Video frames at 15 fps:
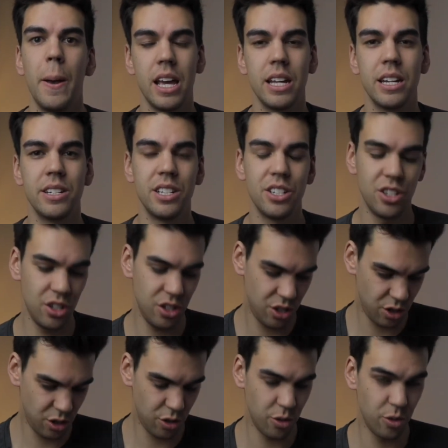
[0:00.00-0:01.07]
In addition
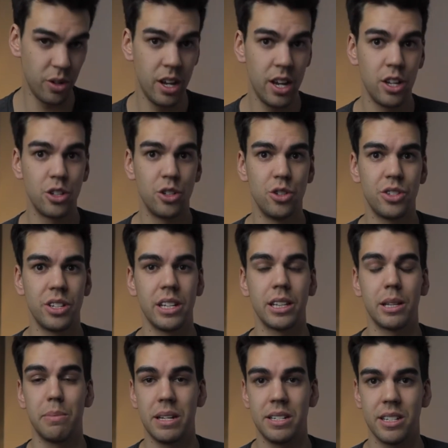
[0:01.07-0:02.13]
to using
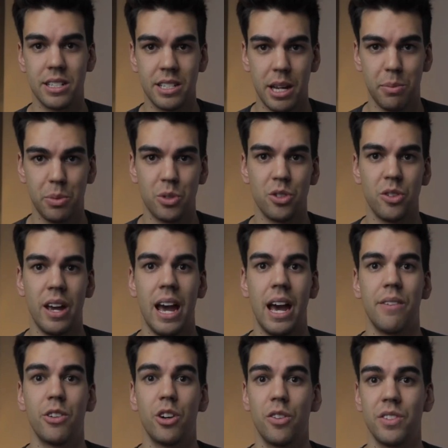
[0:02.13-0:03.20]
the best examples you
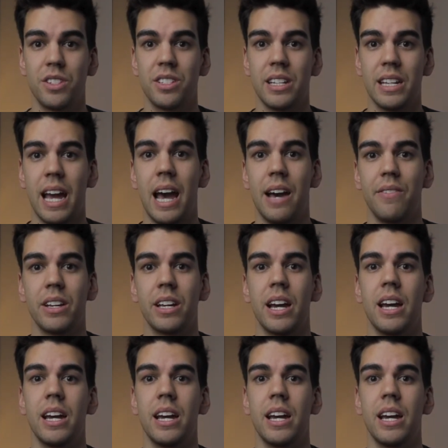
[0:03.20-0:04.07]
have and obviously having